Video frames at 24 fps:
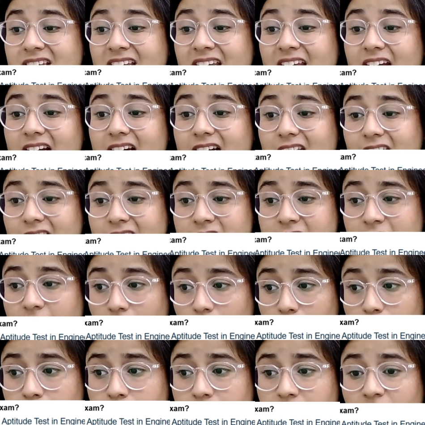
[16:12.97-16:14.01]
GATE
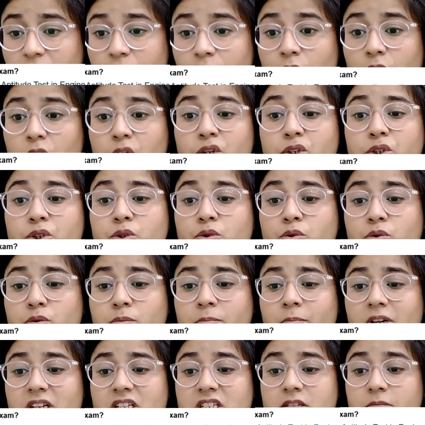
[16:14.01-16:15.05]
exam. You
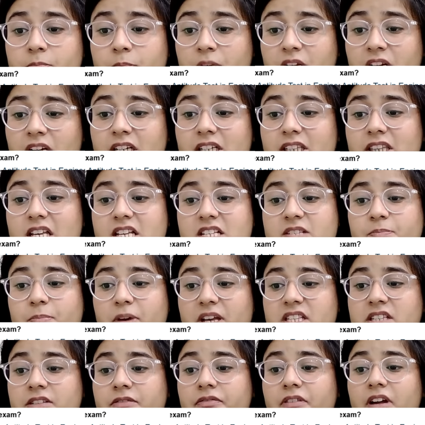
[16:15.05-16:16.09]
must meet the
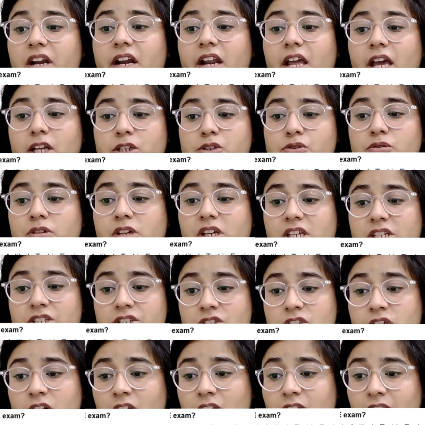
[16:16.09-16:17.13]
specified
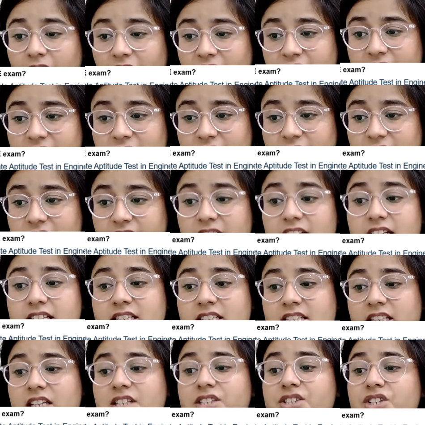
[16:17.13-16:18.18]
educational criteria
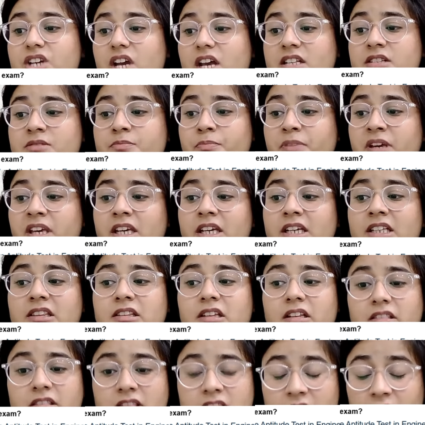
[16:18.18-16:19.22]
such as being in
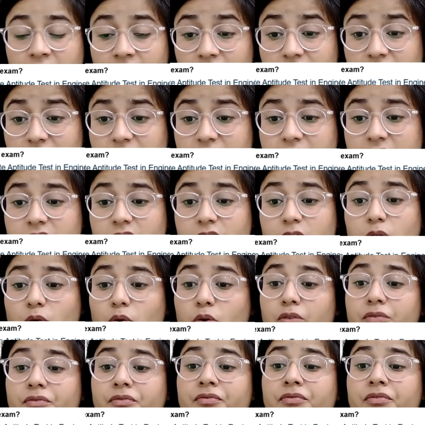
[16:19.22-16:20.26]
the 3rd year
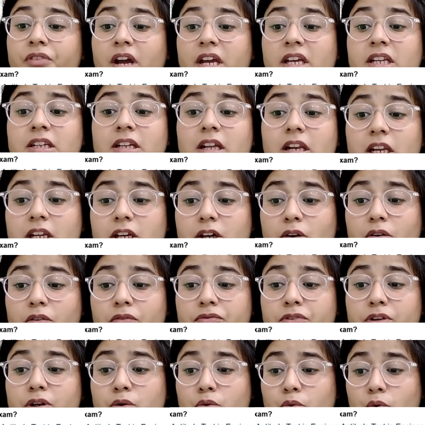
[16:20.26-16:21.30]
or final year
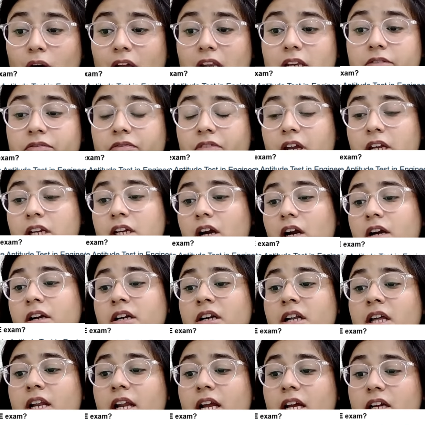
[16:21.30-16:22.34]
of your qualifying
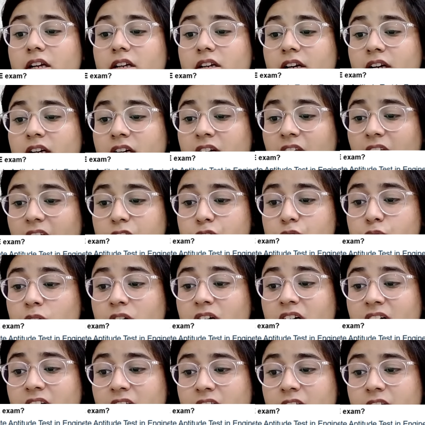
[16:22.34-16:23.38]

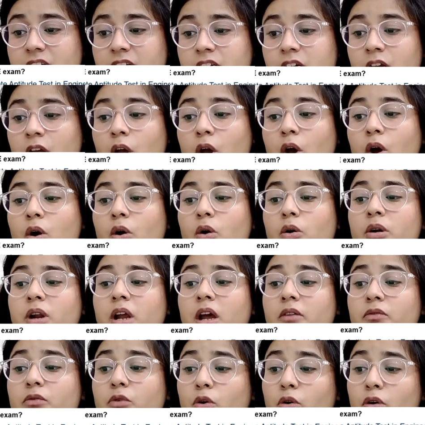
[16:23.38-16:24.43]
undergraduate degree or
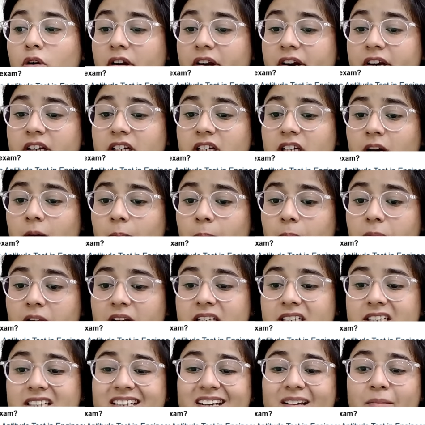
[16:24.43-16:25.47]
have already
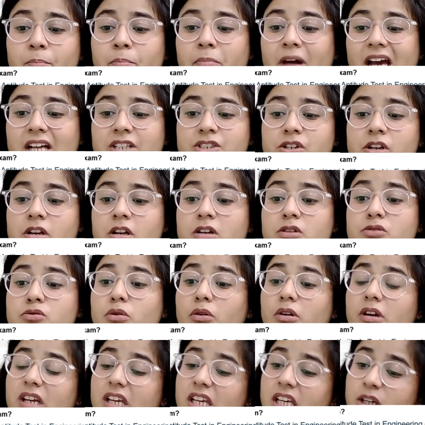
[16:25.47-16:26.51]
completed a bachelor's
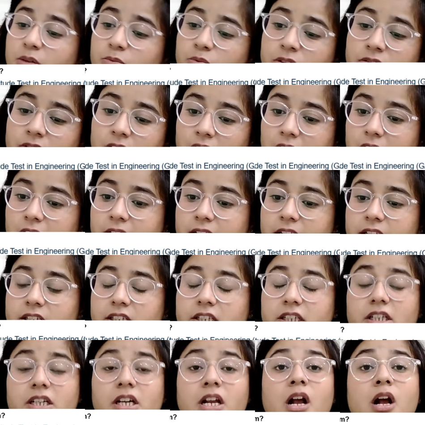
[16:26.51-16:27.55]
or equivalent
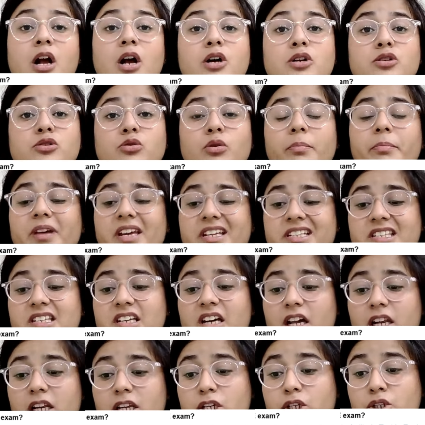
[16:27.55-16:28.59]
degree. So
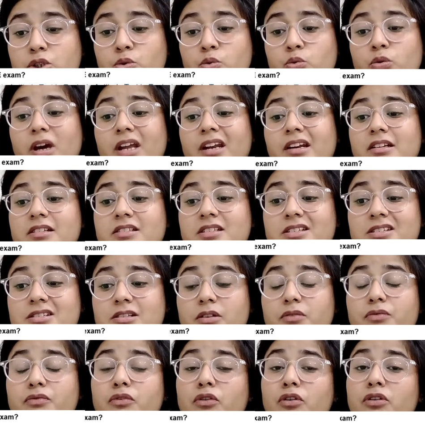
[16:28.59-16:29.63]
basically, you can
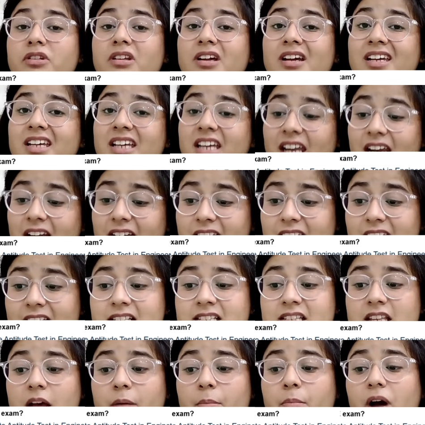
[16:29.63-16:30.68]
register for the GATE
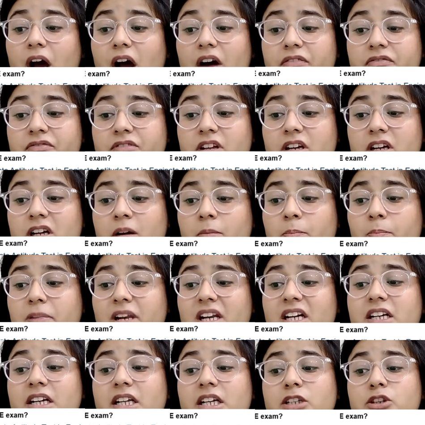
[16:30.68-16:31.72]
exam after
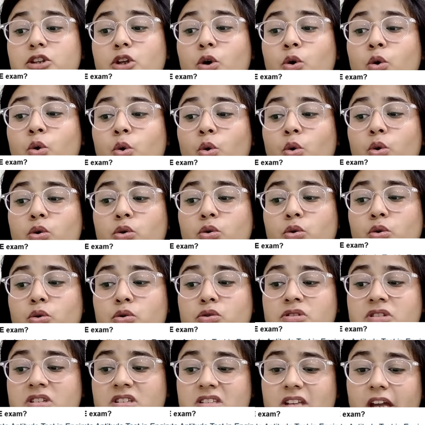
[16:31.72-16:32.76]
completing the core
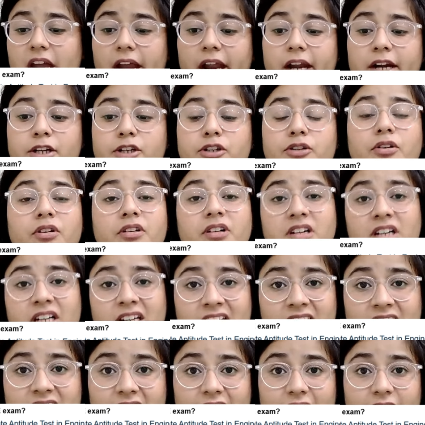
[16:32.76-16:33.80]
courses at your
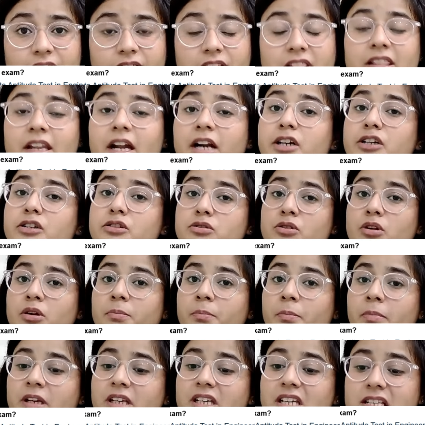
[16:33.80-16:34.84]
degree level, that is your
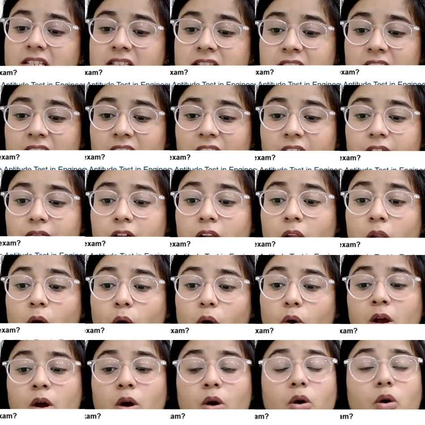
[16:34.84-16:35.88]
BSc level,
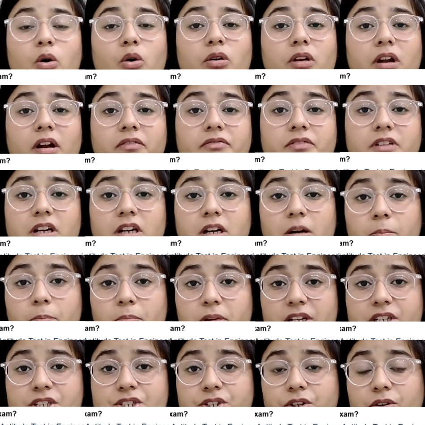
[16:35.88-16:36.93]
or after
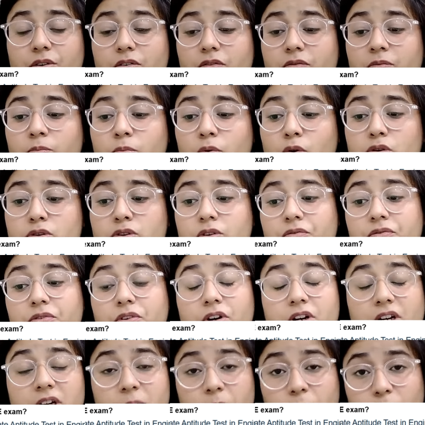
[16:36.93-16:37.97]
completion of both of
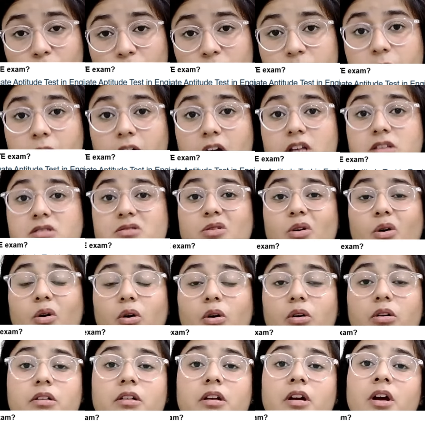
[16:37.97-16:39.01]
your diplomas,
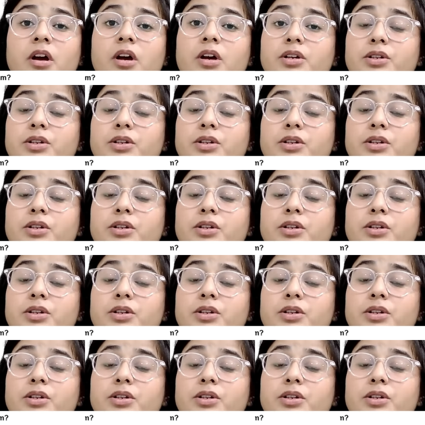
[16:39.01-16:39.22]
or